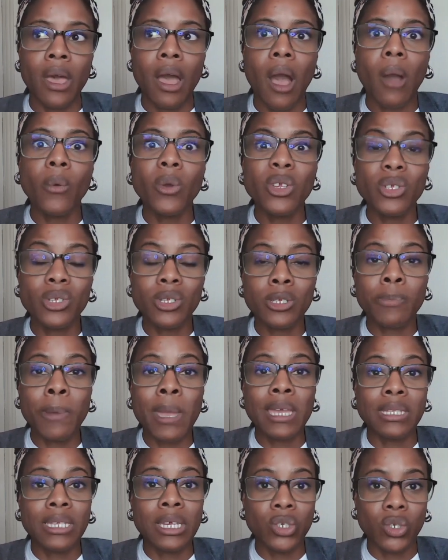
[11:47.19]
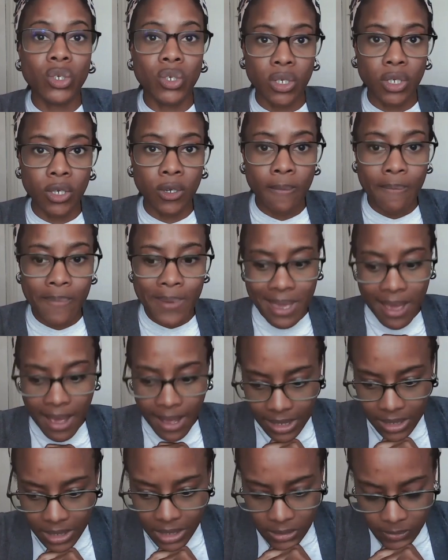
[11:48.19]
I want you to pay attention to,
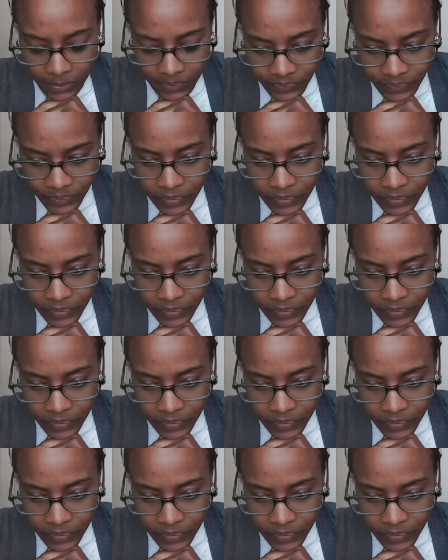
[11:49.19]
because